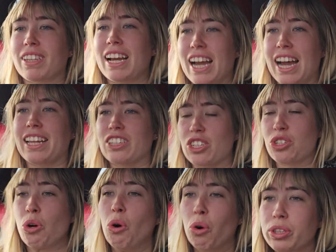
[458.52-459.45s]
and the
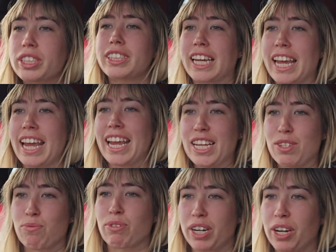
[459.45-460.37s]
torque steer is
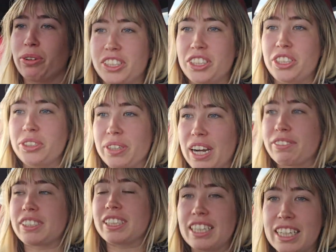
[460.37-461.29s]
real. You
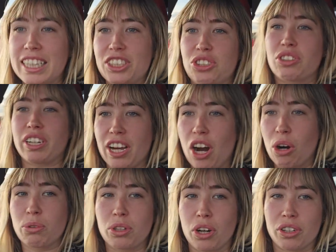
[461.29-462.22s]
have to literally
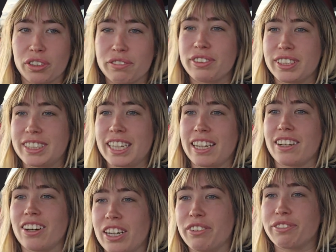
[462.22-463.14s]
hold on for dear
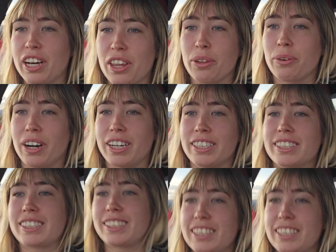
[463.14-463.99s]
life, otherwise